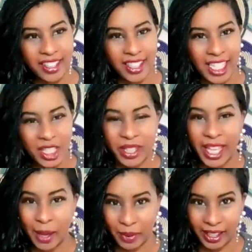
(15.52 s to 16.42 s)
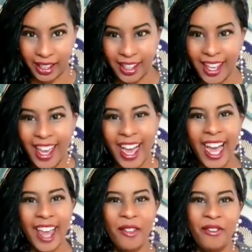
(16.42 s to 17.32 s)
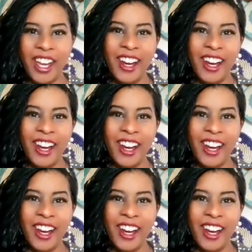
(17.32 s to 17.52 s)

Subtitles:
Excellence with Ebonie. I am